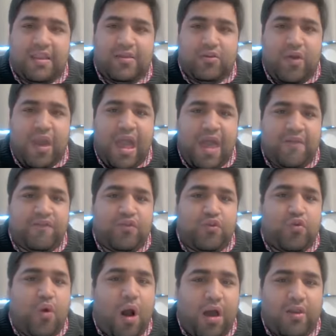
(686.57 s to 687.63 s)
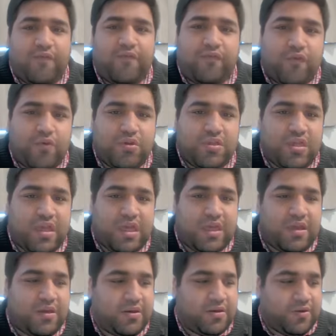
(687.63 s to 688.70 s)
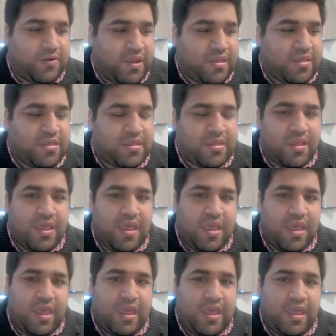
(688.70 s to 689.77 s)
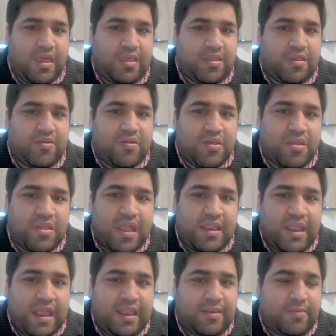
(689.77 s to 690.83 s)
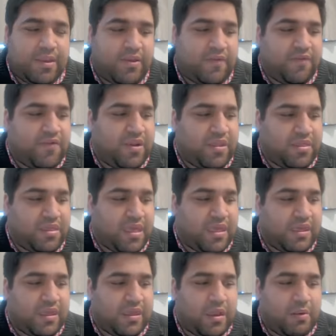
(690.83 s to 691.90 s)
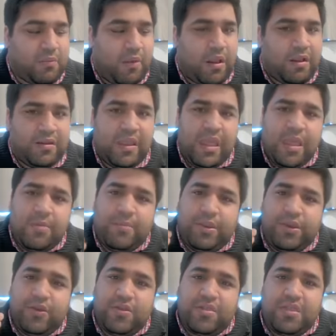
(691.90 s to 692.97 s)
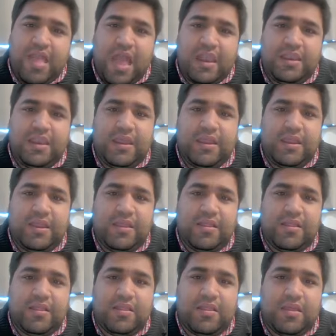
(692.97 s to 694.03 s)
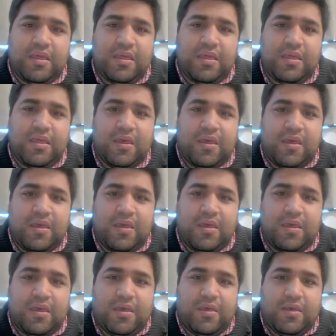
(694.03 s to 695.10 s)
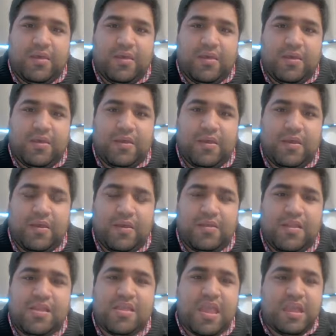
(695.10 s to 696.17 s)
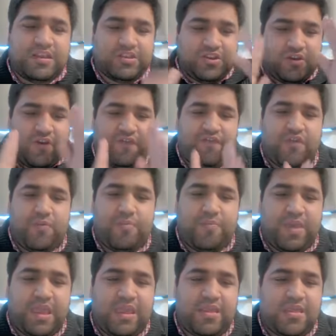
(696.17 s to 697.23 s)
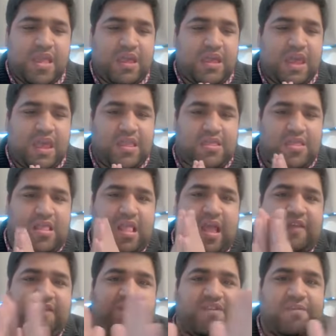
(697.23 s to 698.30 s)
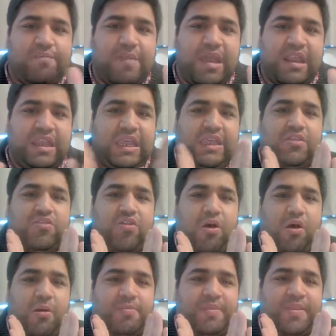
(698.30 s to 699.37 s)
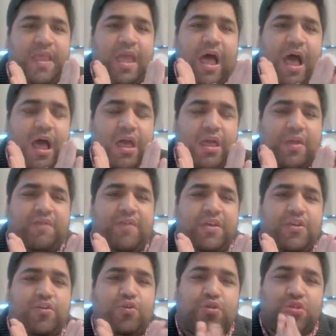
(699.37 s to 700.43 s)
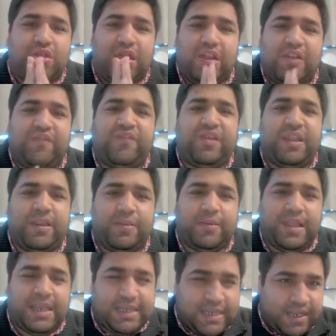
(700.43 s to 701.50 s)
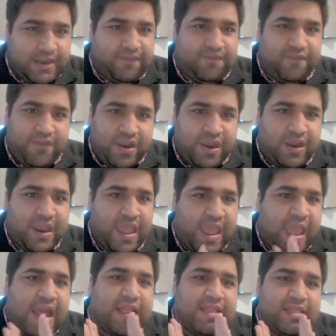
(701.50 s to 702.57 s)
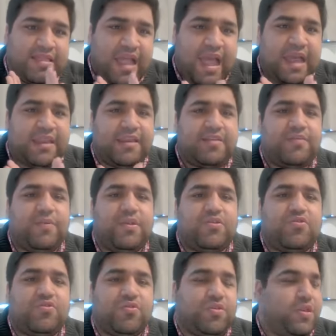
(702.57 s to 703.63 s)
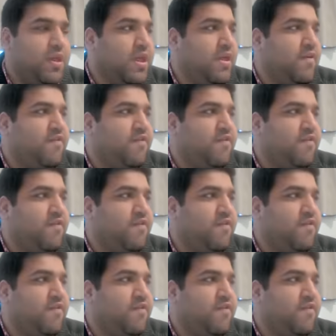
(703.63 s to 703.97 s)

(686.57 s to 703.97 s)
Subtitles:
you are of course taking a risk here. There is that element of risk taking involved, but you're standing in the center of your peace against life's many storms. However, you still feel a little afraid, and that is what should